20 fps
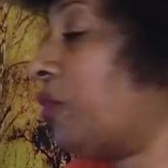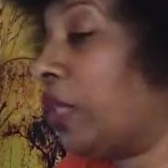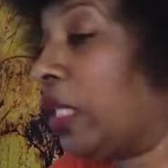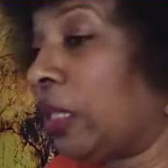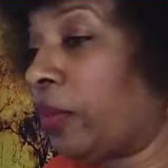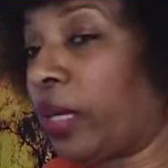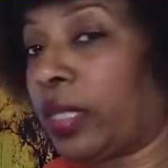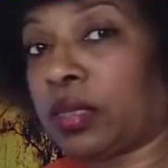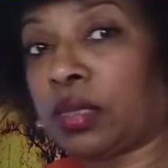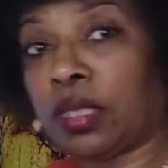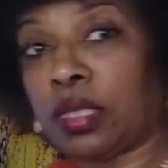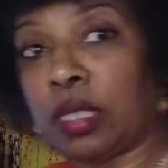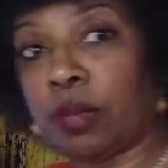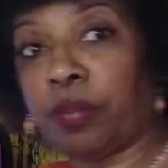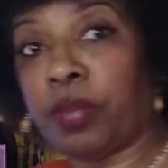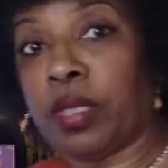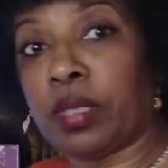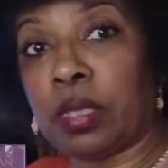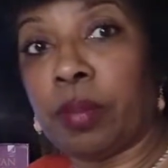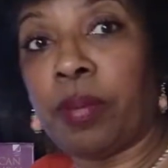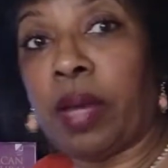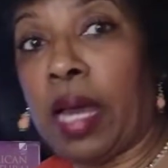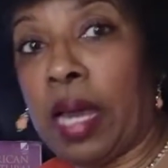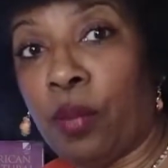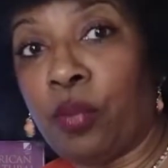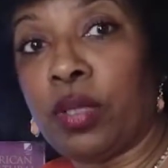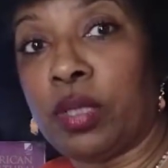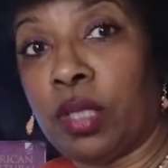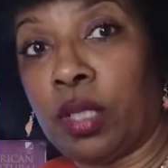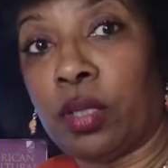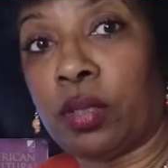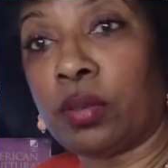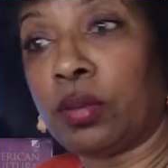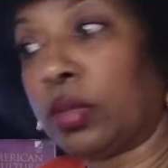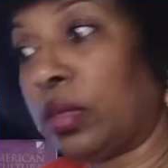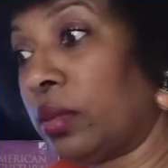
if anybody's going to get picked up, I would know.